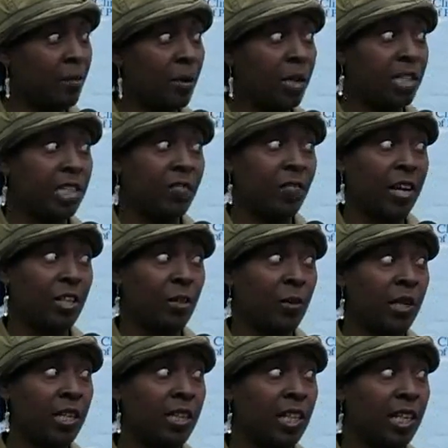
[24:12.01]
Because if I
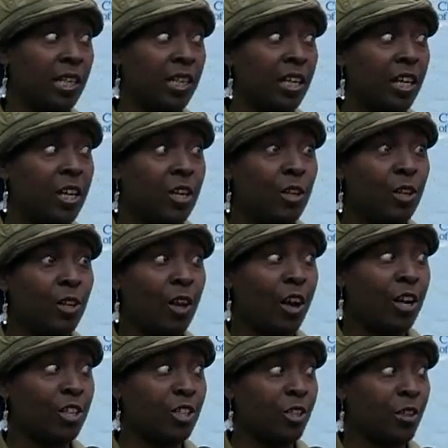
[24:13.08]
do anything
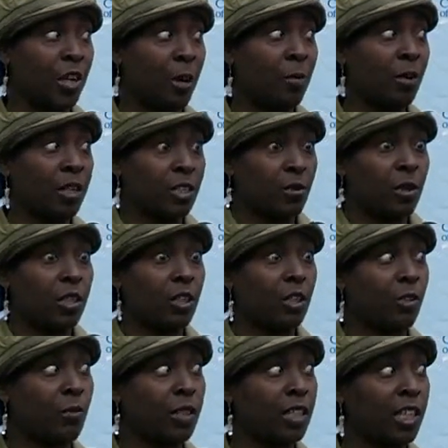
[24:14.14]
larger, it's going to
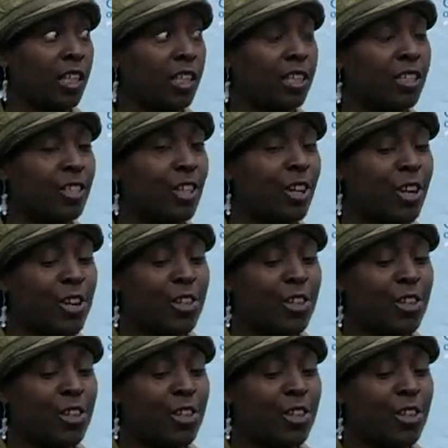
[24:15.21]
look ridiculous.